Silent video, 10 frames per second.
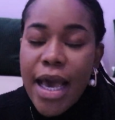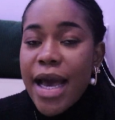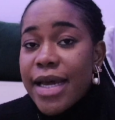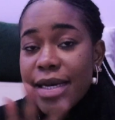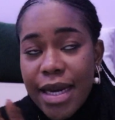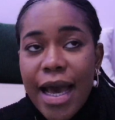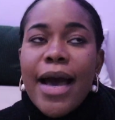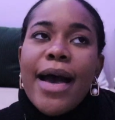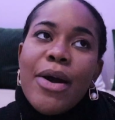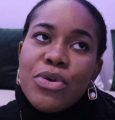And
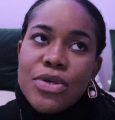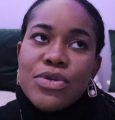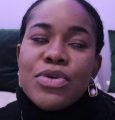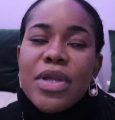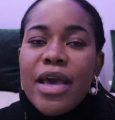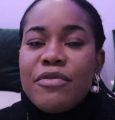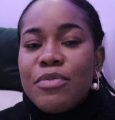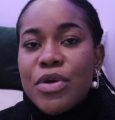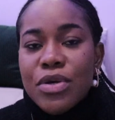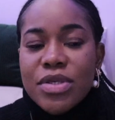I was also thankful
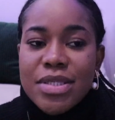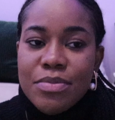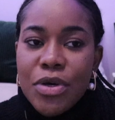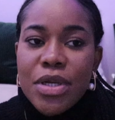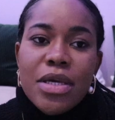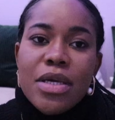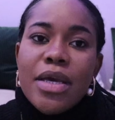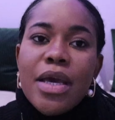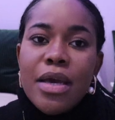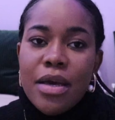because the
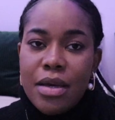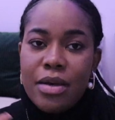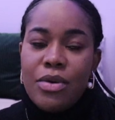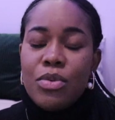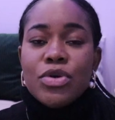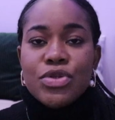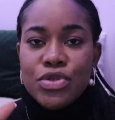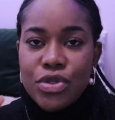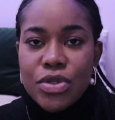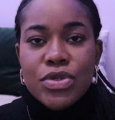money was
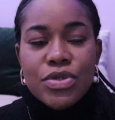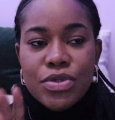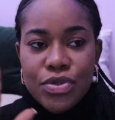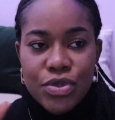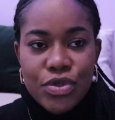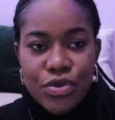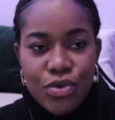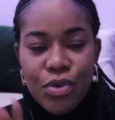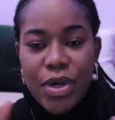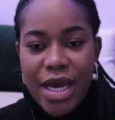just, you
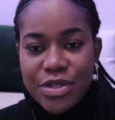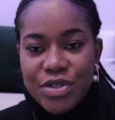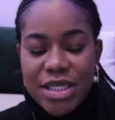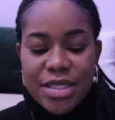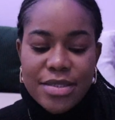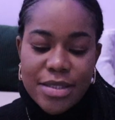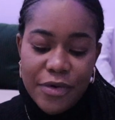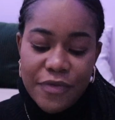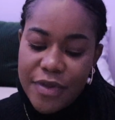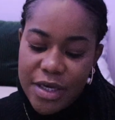know, gathering
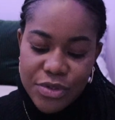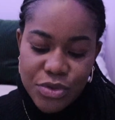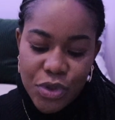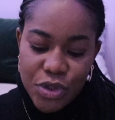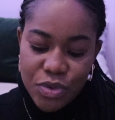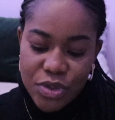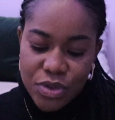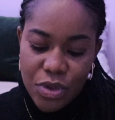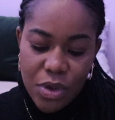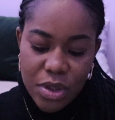itself there. So it
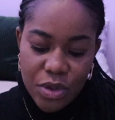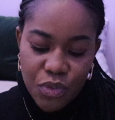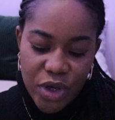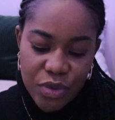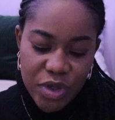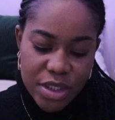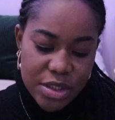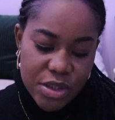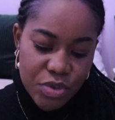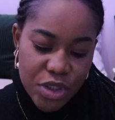was all a win-win
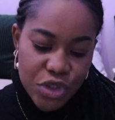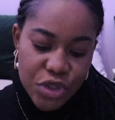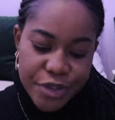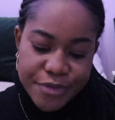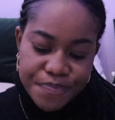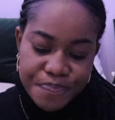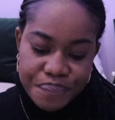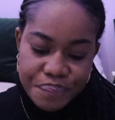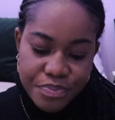situation.